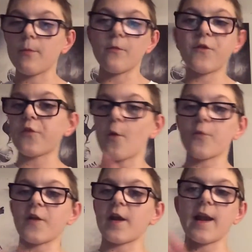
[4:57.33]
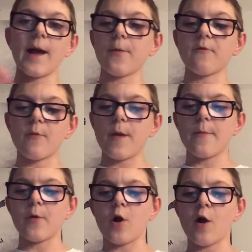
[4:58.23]
stop to clap and
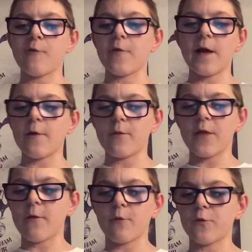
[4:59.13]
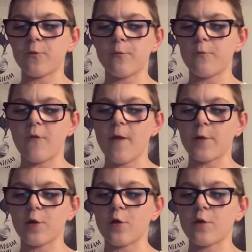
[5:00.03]
remember Arthur. That was
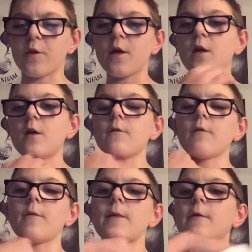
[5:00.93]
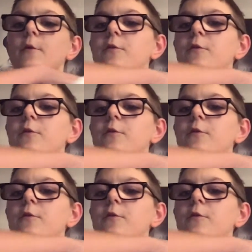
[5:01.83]
very good. And that